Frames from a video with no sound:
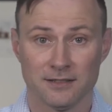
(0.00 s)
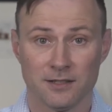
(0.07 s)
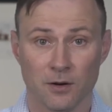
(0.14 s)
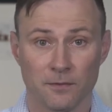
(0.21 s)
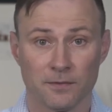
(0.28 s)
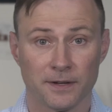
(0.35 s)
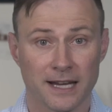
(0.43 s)

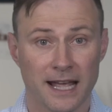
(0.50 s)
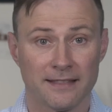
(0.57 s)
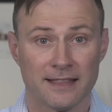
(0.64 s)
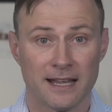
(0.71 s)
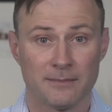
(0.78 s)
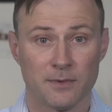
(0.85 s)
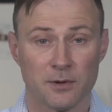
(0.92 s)
Don't
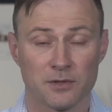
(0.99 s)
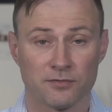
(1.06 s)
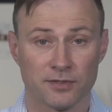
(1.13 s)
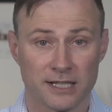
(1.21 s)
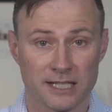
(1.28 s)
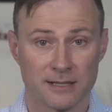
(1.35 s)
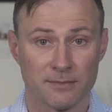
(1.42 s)
forget that most
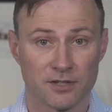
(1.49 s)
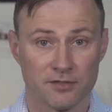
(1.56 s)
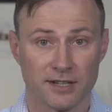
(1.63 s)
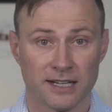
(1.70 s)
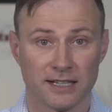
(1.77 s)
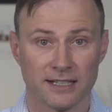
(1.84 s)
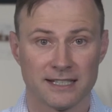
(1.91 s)
recent
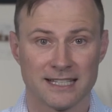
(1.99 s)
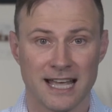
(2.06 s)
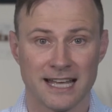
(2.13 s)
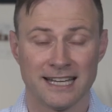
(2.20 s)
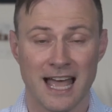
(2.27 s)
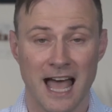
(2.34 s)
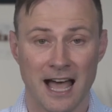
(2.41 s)
matriculants
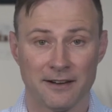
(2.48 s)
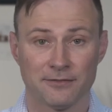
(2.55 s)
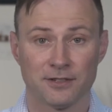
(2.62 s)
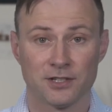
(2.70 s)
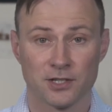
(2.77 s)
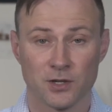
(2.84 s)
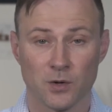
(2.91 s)
had an
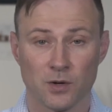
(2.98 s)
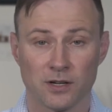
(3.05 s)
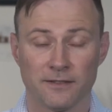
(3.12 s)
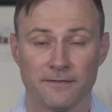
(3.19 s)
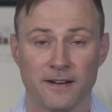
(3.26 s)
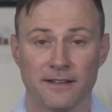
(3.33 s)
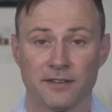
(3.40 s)
average score
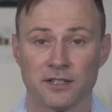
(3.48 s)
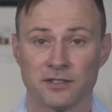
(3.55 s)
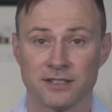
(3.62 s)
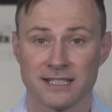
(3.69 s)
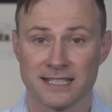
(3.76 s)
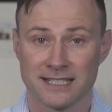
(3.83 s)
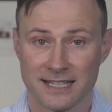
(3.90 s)
of
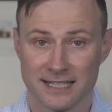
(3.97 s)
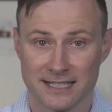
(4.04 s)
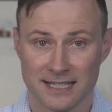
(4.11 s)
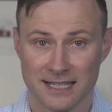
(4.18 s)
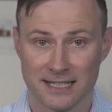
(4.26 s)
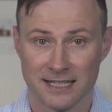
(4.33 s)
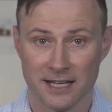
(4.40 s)

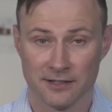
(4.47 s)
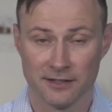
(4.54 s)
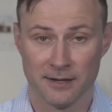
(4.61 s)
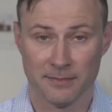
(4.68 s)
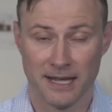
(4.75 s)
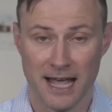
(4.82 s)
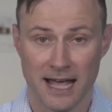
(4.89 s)
516 on their
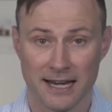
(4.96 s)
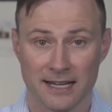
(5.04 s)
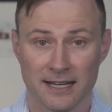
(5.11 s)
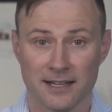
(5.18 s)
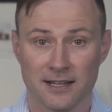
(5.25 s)
MCAT,